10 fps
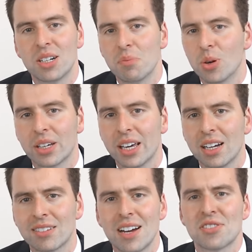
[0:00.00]
to
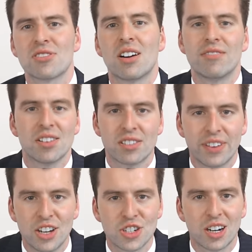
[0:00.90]
booking a restaurant
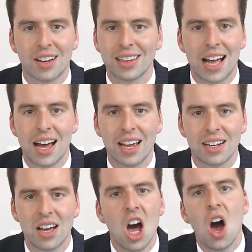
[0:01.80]
reservation online.